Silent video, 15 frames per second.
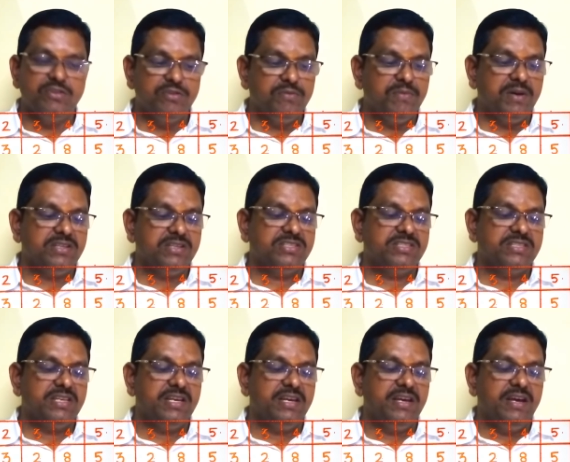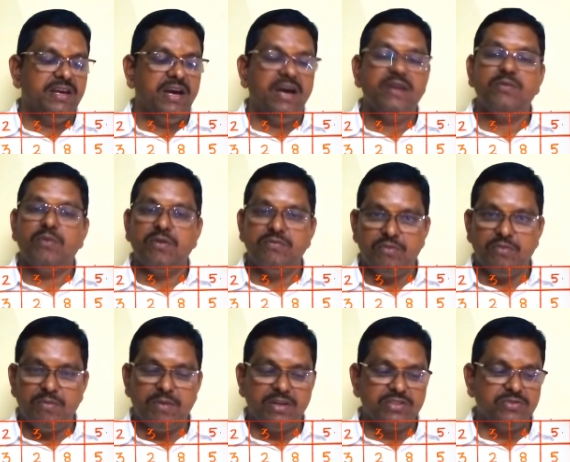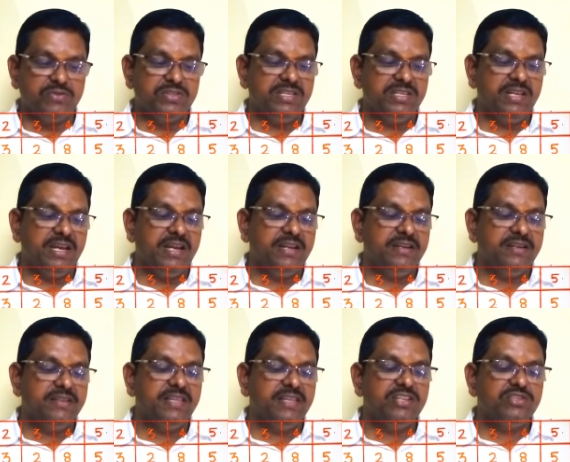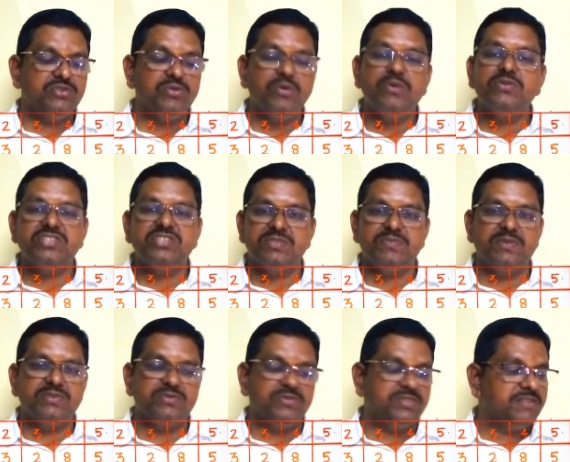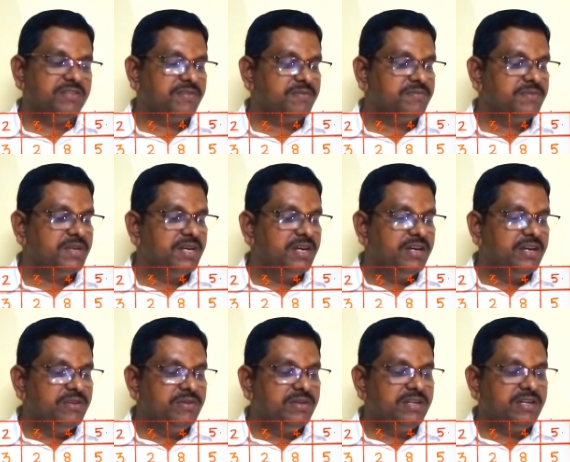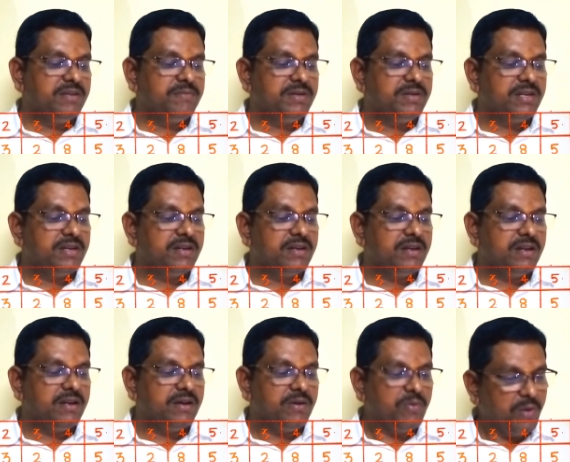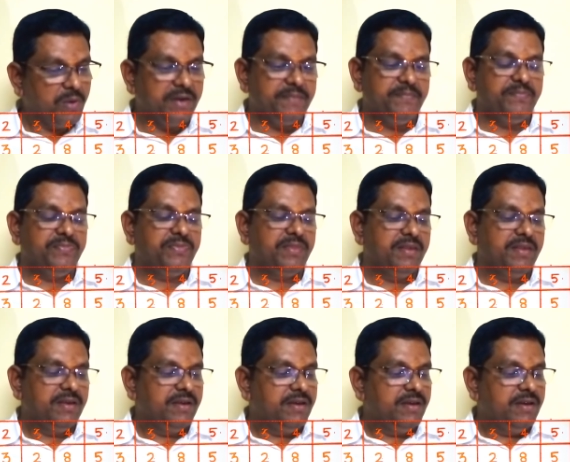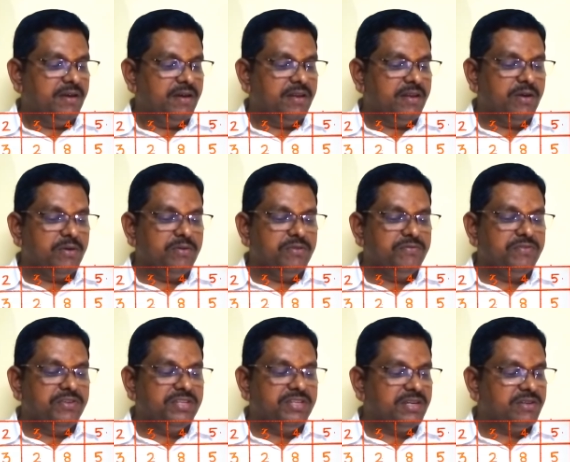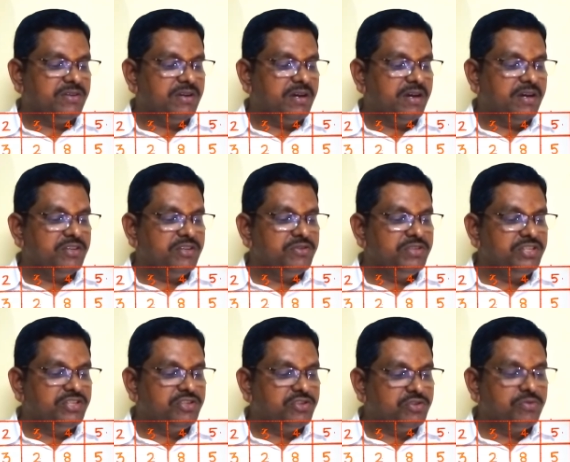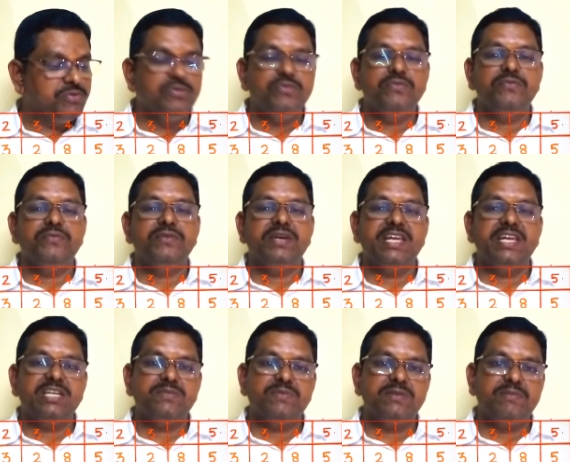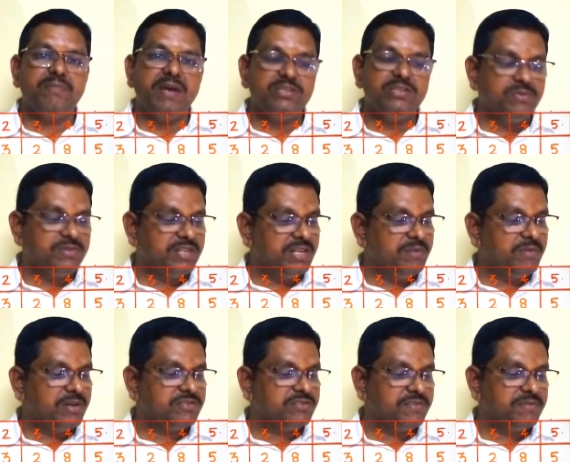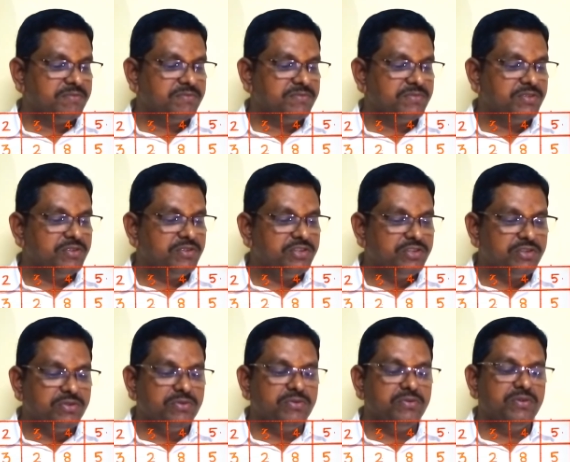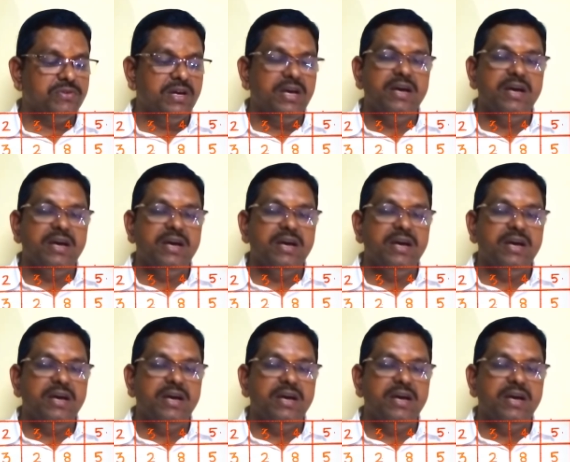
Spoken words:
2 marks, and one 4 marks question, and there is no 6 marks question from unit number 1. Now, if we take unit 2, we can expect maximum 3 marks from unit 2.